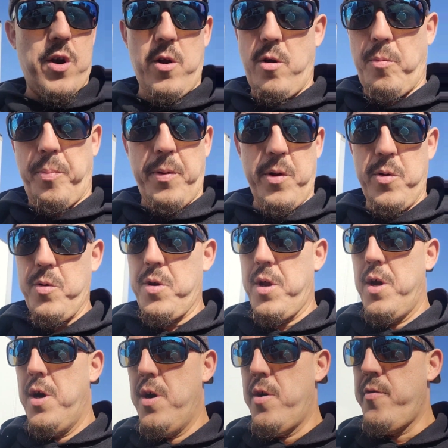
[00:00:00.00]
It'll pollute
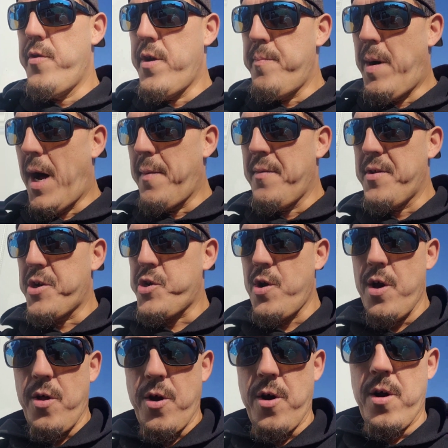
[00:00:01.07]
the bottom of the
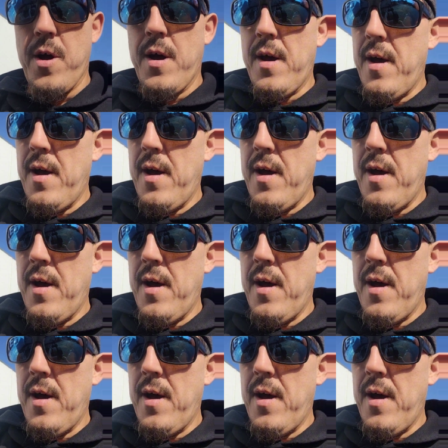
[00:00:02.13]
trailer,